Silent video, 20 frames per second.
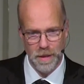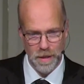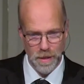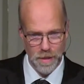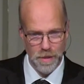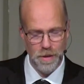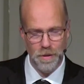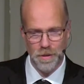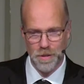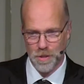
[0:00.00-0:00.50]

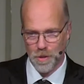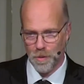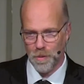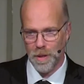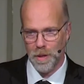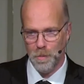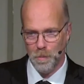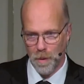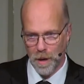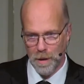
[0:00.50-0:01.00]
There is
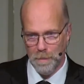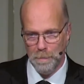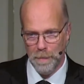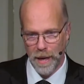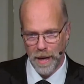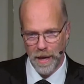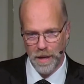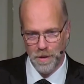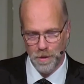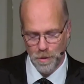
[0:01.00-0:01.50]
only one
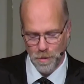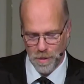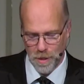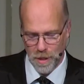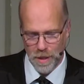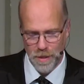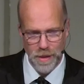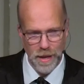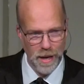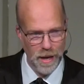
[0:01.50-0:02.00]
man who
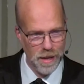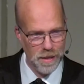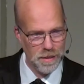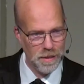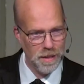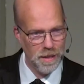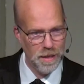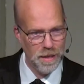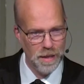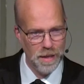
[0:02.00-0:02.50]
did that.
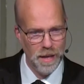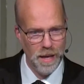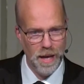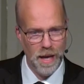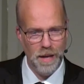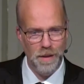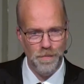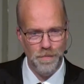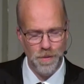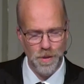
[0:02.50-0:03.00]

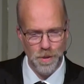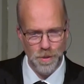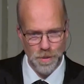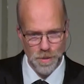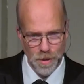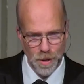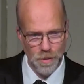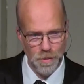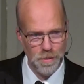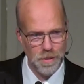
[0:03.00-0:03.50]
And if you
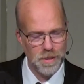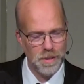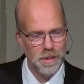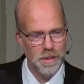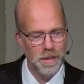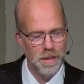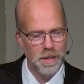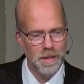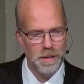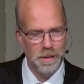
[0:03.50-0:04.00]
don't
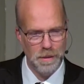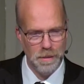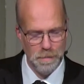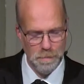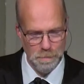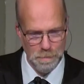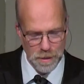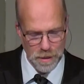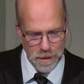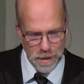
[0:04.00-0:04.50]

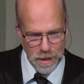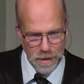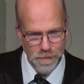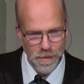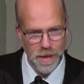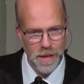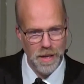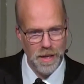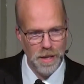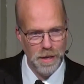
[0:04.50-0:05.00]
believe
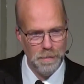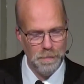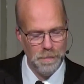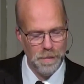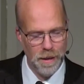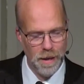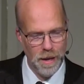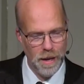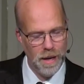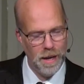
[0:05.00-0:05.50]
in him,
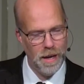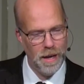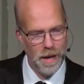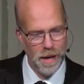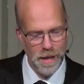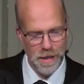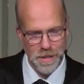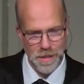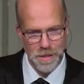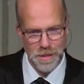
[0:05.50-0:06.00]

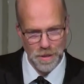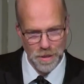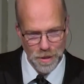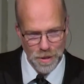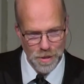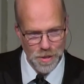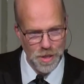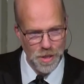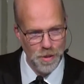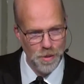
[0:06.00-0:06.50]
I just
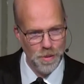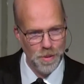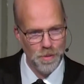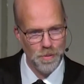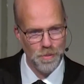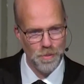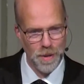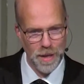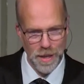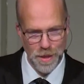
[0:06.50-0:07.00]
urge you to
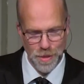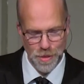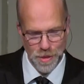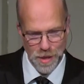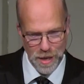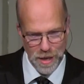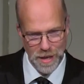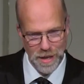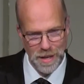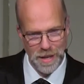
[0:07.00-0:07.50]

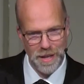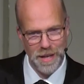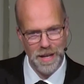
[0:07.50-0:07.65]
rethink